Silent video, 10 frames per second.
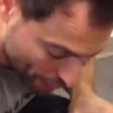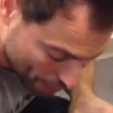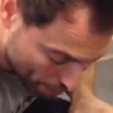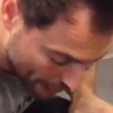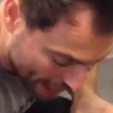at
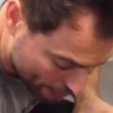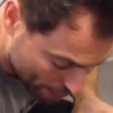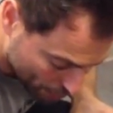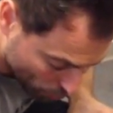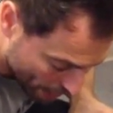the bottom
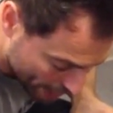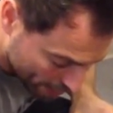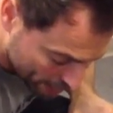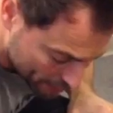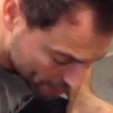and they're
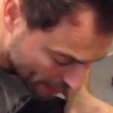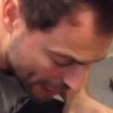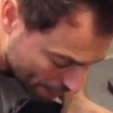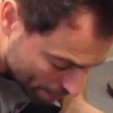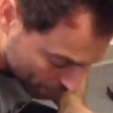wider at the
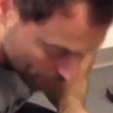top,